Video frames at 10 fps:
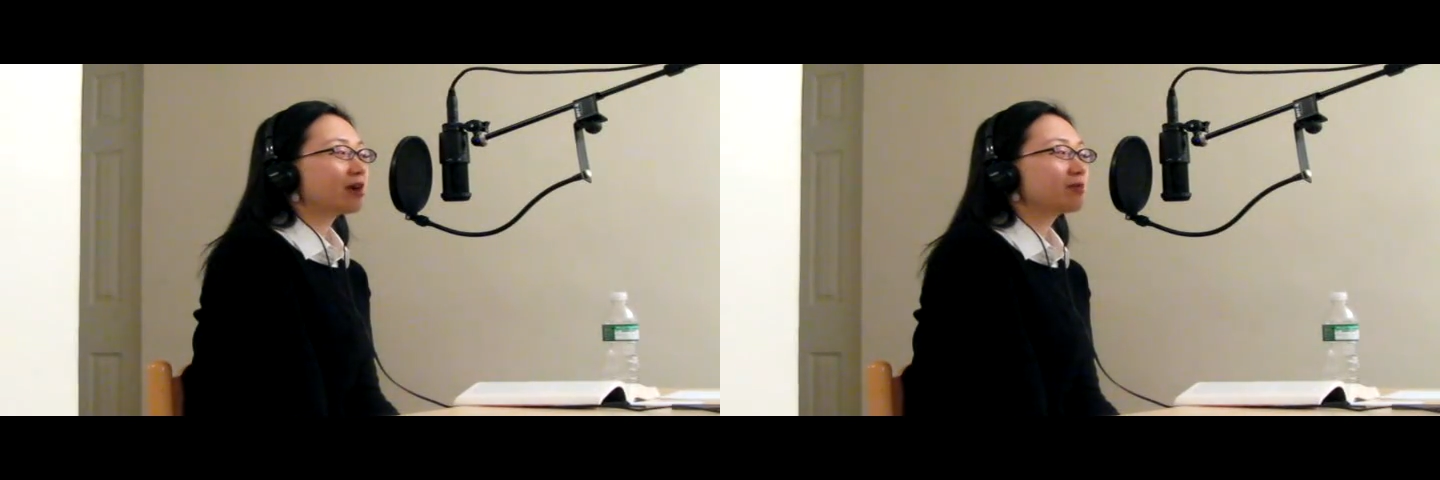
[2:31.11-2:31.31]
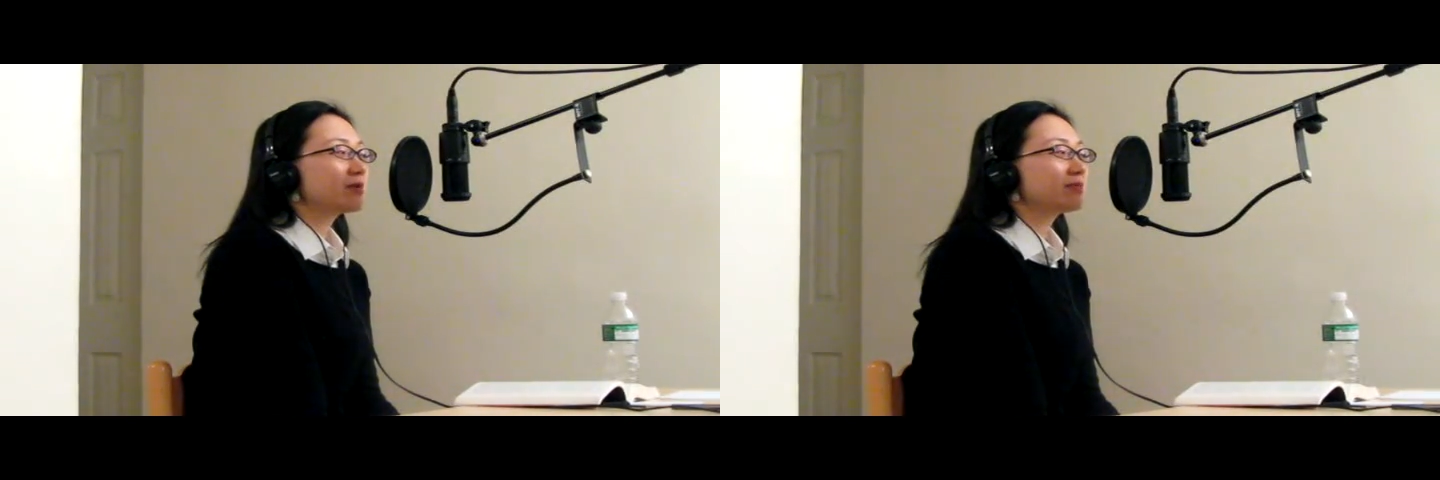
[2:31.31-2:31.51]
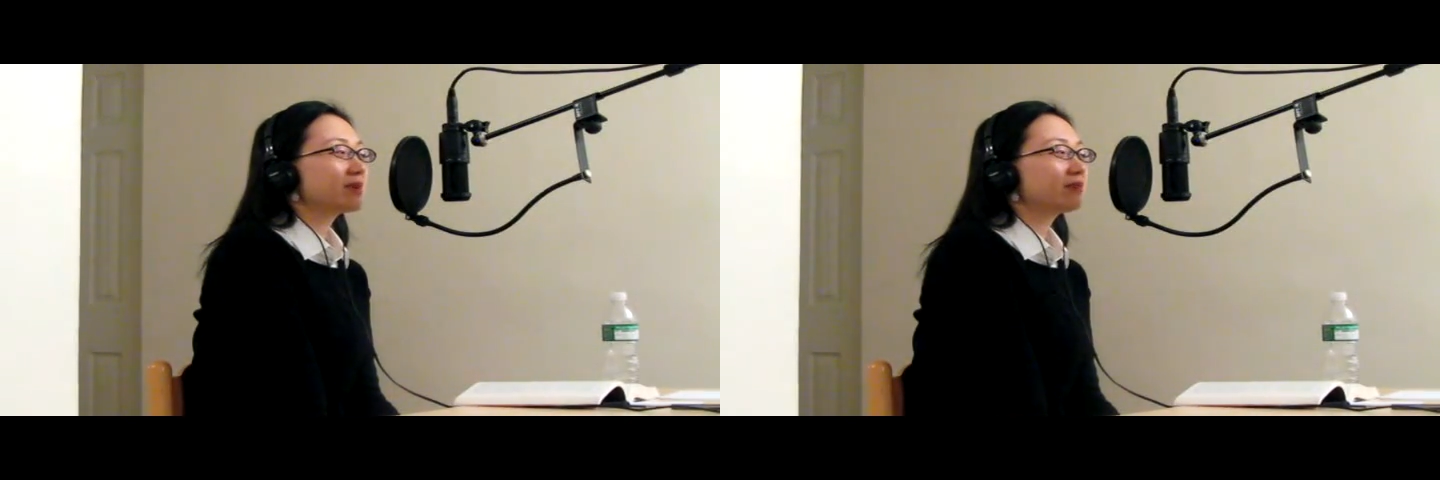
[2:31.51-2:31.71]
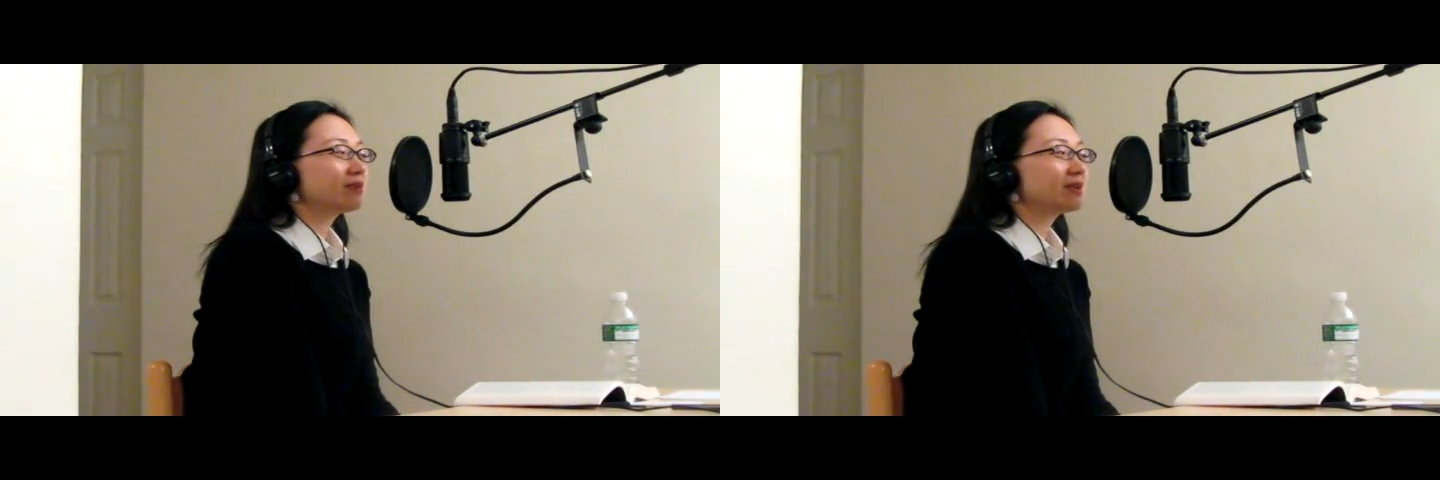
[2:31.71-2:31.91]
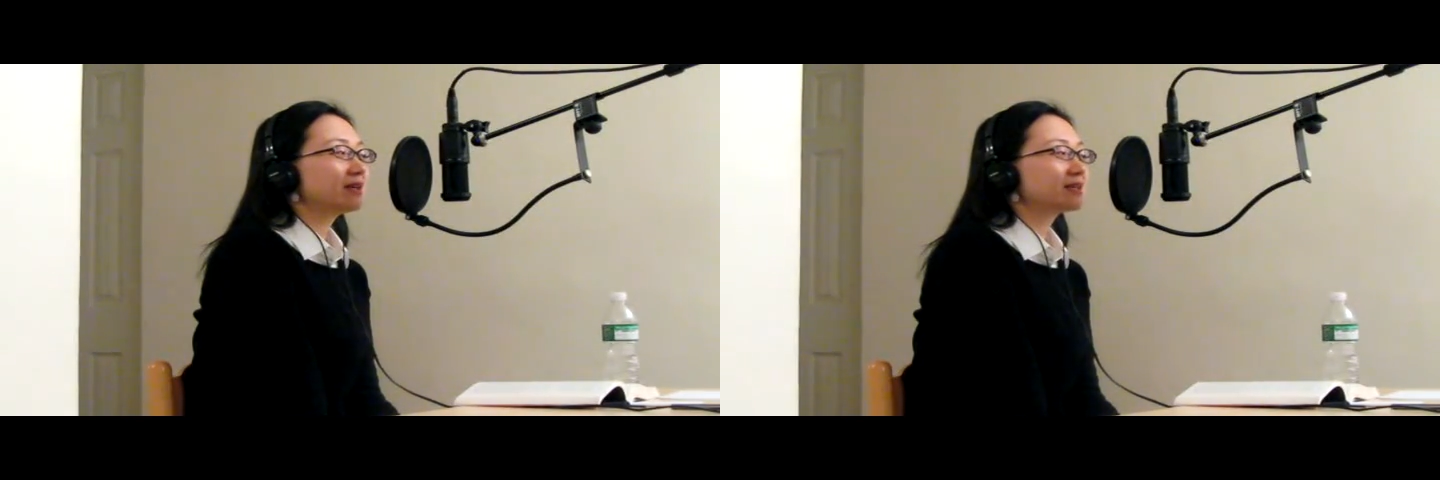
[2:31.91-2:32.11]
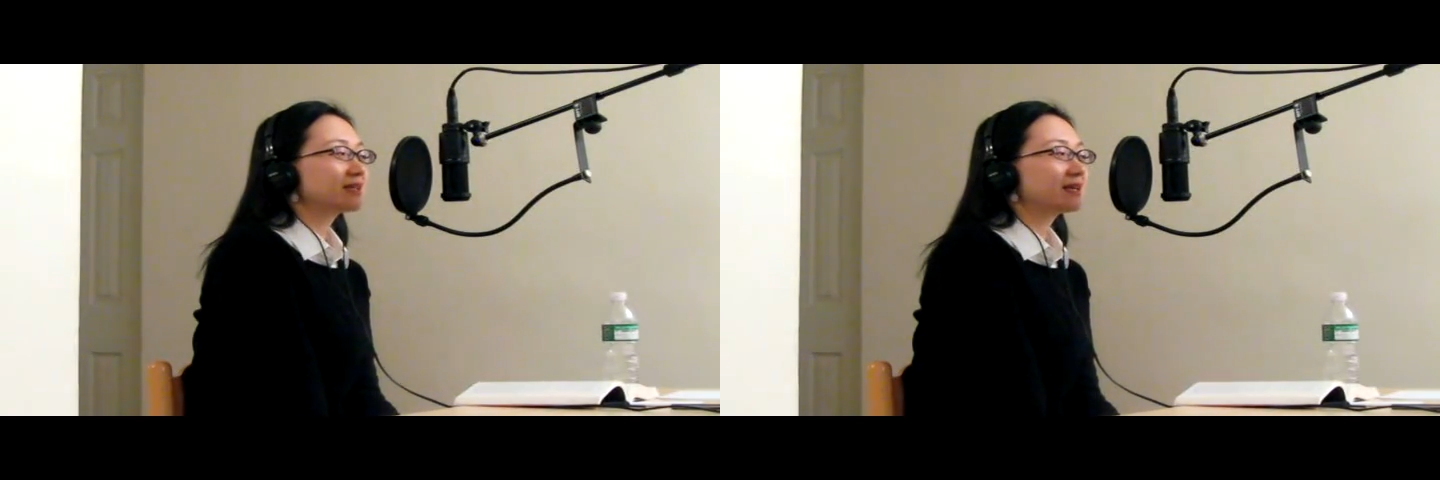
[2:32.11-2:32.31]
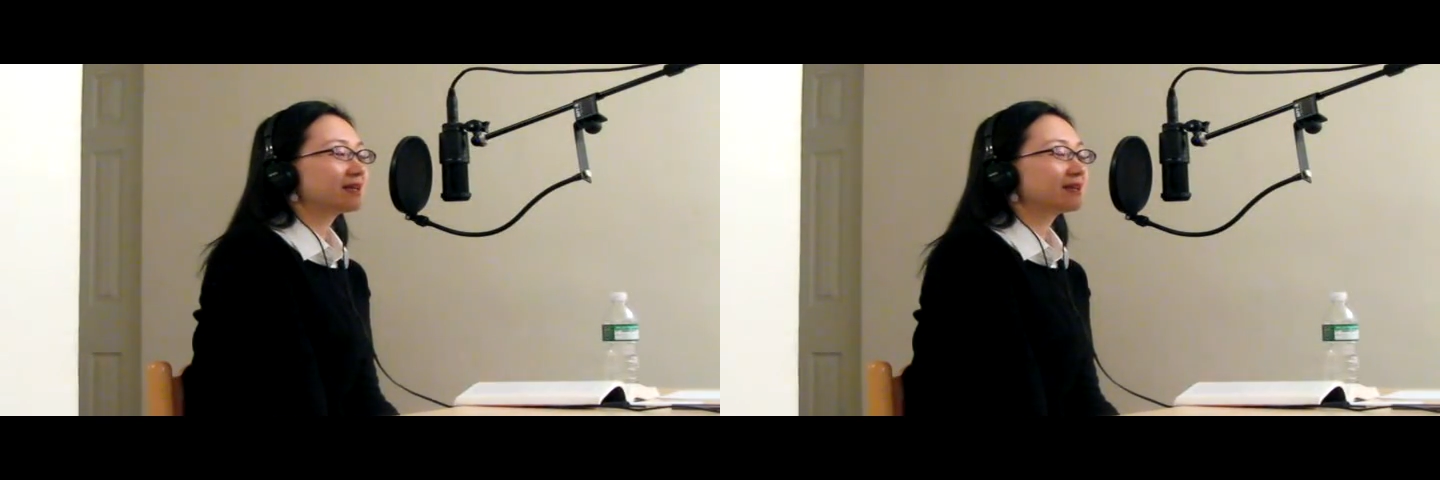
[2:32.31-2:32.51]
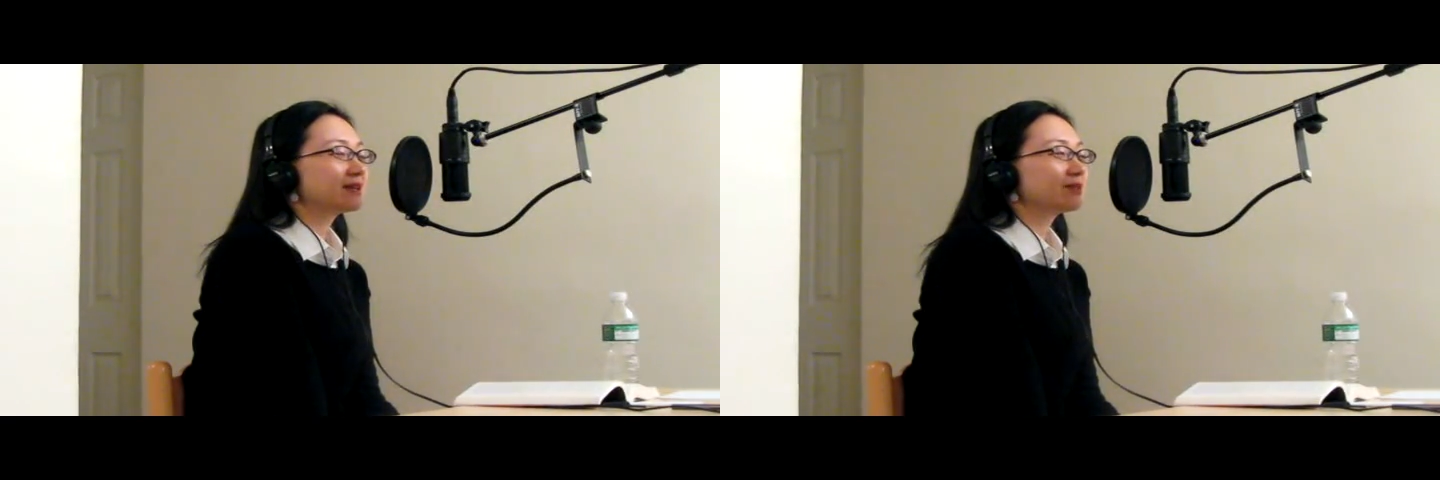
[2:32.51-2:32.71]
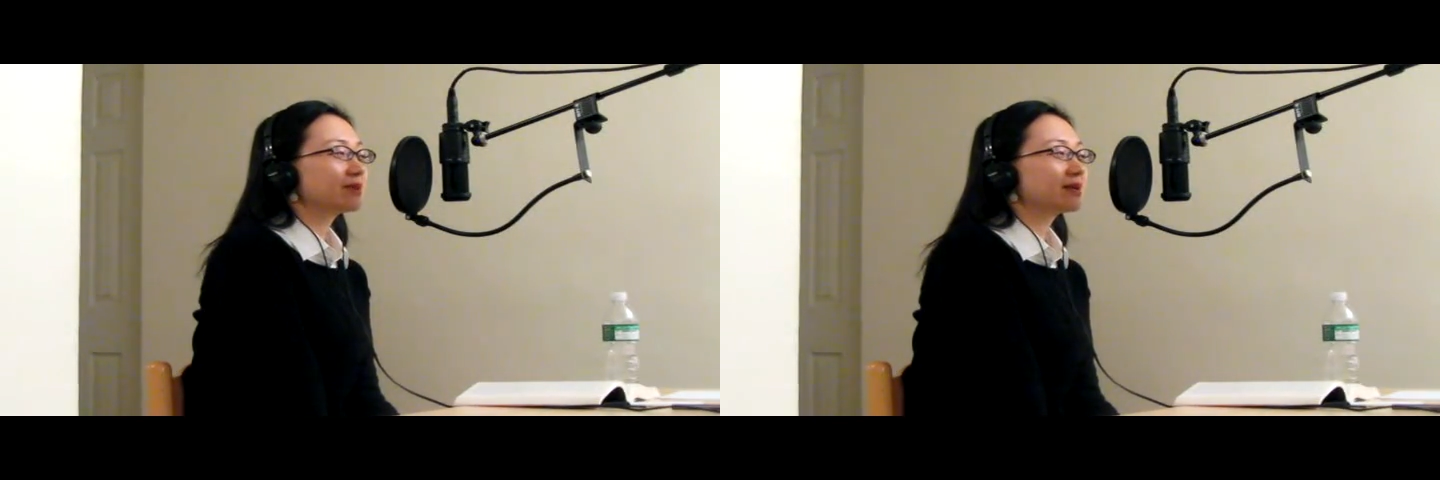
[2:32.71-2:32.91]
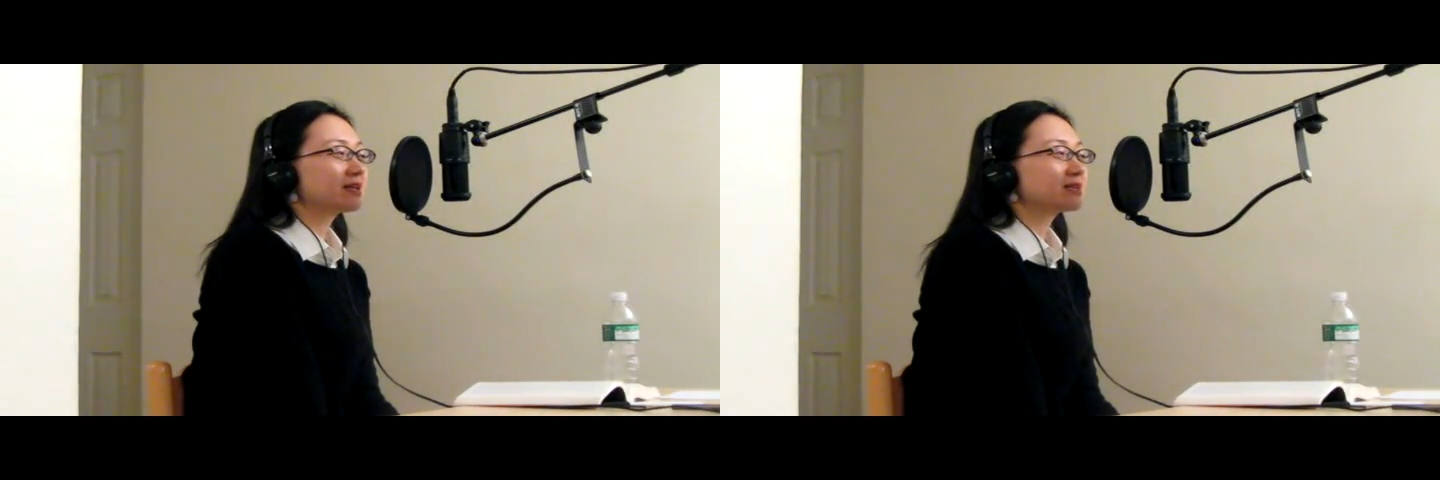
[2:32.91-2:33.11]
remember it being a really exciting thing
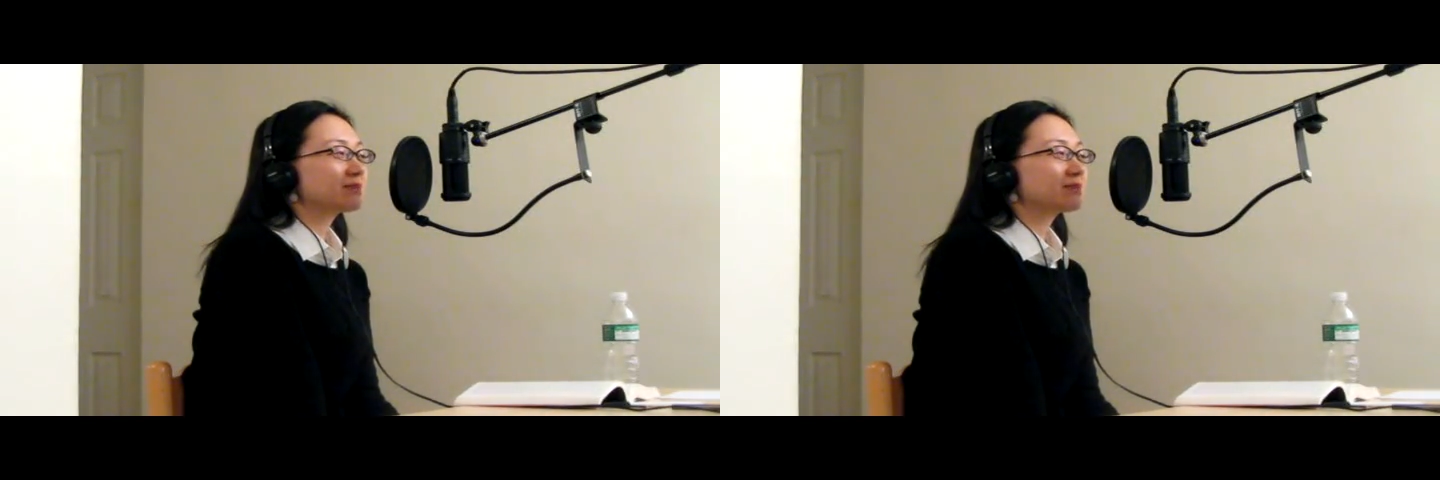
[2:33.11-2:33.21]
because